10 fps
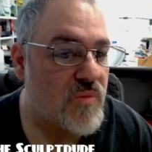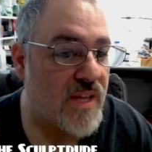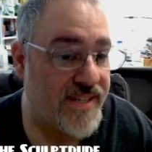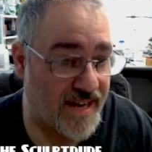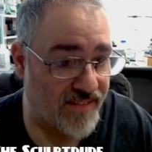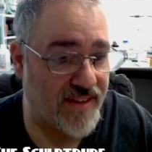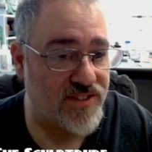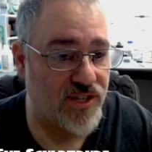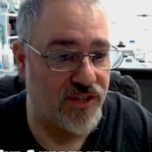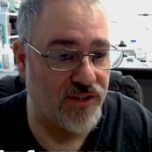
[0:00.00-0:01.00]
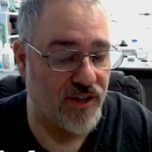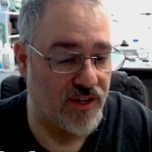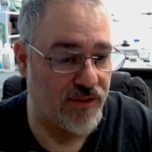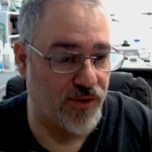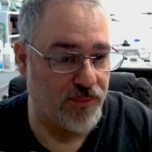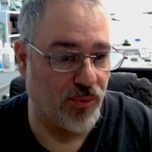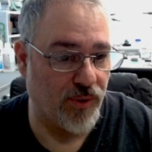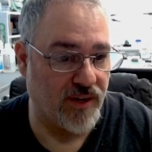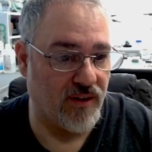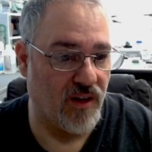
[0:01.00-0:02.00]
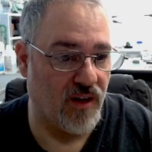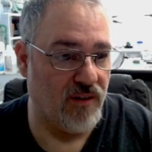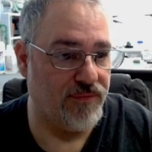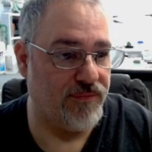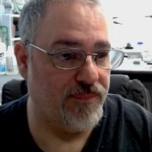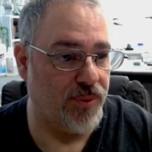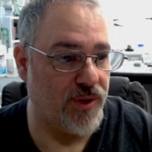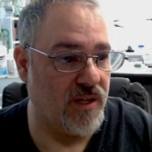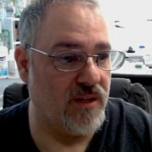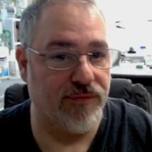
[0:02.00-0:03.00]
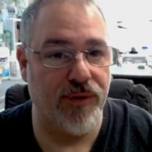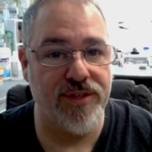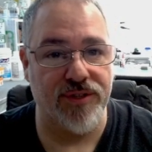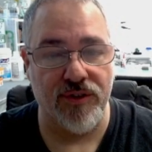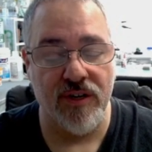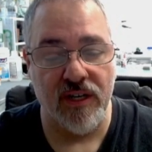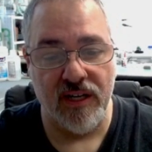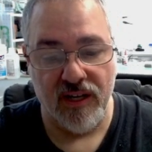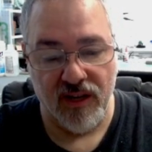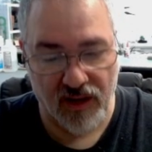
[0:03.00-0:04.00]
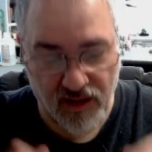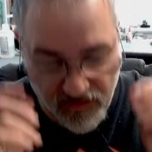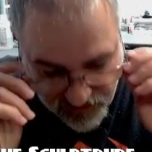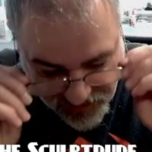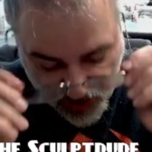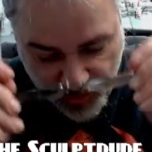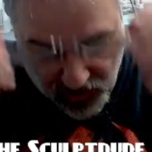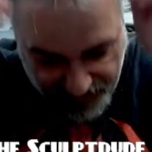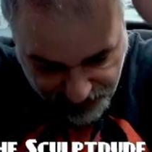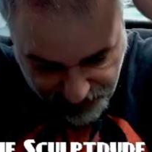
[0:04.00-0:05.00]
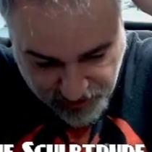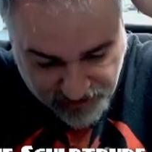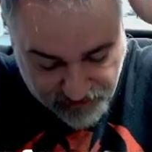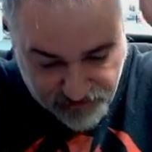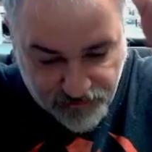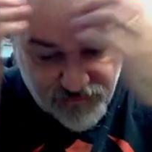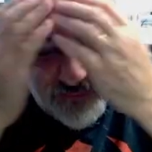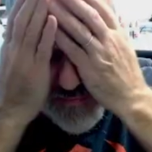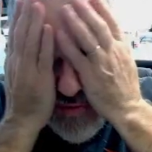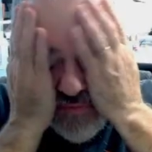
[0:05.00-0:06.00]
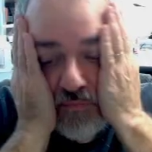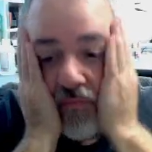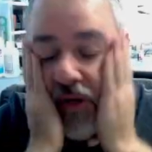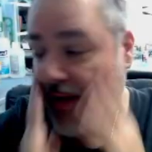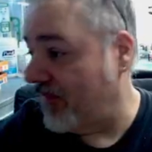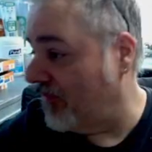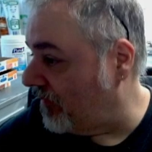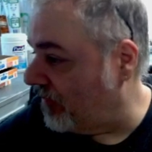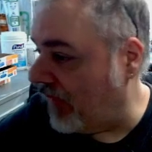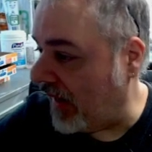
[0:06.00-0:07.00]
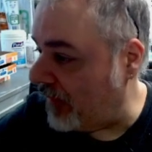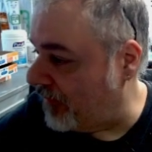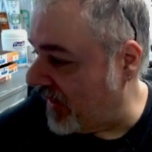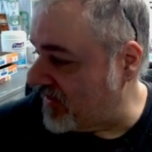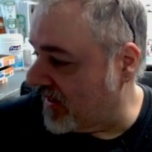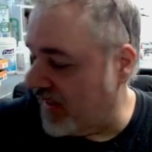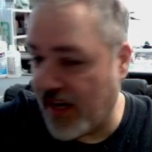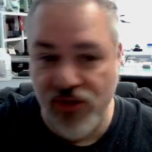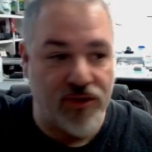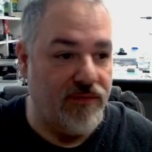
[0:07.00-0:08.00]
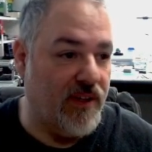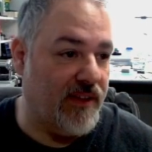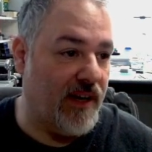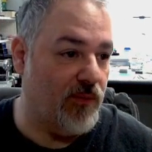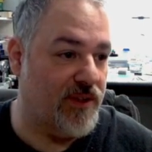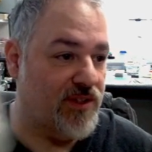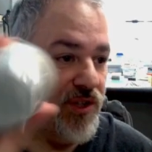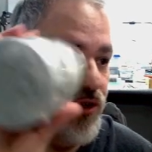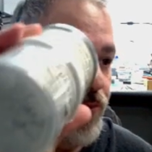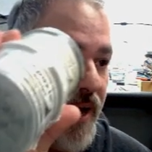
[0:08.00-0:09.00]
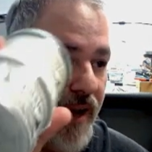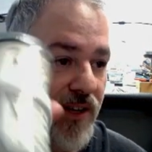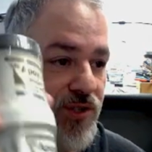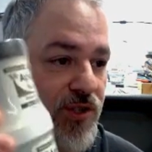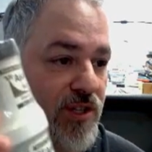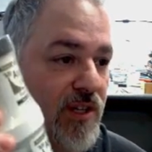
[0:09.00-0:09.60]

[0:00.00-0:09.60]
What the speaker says: and that's another good point of putting it in the freezer. So, like, and basically I should have done that with this new package,